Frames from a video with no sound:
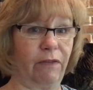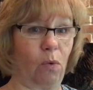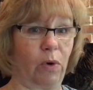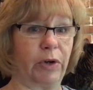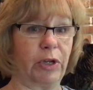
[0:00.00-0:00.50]

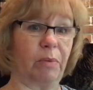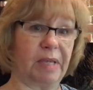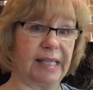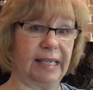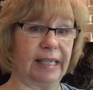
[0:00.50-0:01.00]
for your
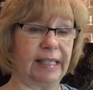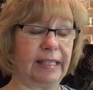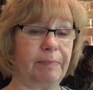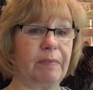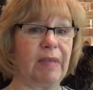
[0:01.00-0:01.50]
business
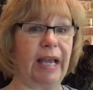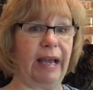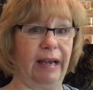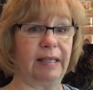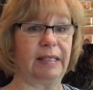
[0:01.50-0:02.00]

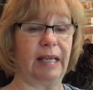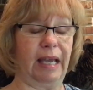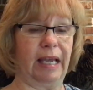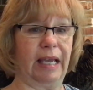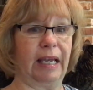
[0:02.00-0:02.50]
as
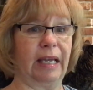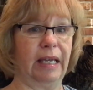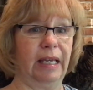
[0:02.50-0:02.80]
a